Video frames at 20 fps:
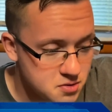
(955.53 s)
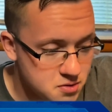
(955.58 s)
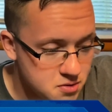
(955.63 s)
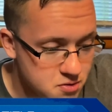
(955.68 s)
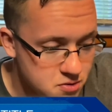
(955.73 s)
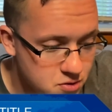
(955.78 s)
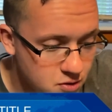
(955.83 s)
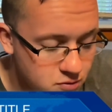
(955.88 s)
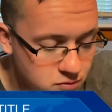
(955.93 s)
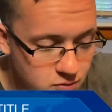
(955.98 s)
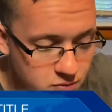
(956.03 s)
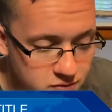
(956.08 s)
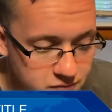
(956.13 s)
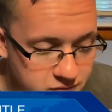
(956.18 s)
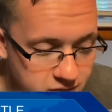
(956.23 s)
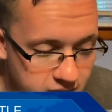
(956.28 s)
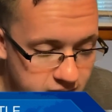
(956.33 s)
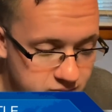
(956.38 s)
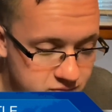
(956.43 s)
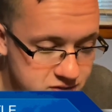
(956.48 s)
The
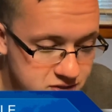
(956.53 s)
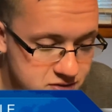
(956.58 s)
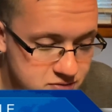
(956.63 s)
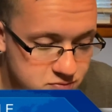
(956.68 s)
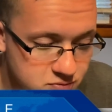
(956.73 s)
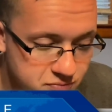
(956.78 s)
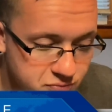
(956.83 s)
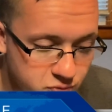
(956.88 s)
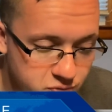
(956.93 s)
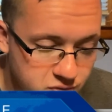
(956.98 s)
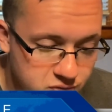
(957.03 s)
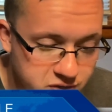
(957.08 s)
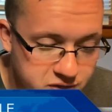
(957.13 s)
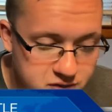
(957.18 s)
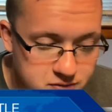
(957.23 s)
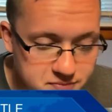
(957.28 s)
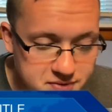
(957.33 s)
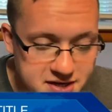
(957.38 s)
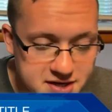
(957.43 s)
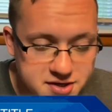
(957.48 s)
coronavirus reportedly
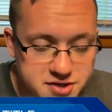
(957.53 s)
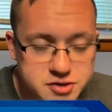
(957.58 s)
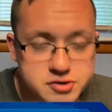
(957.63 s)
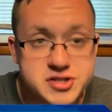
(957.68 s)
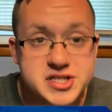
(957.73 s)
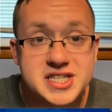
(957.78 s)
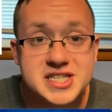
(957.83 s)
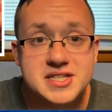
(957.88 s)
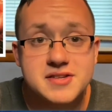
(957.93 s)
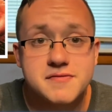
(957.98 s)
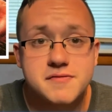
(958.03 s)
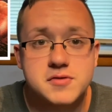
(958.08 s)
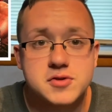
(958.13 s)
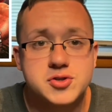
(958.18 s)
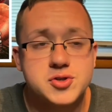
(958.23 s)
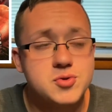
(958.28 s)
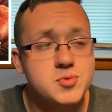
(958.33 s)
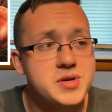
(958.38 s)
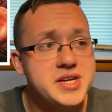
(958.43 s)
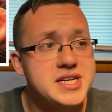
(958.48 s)
could be into your system for
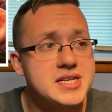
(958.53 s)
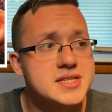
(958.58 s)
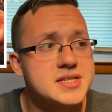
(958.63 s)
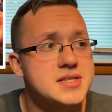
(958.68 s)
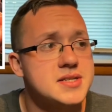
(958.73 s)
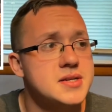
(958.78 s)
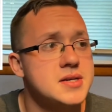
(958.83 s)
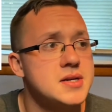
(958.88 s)
2 weeks,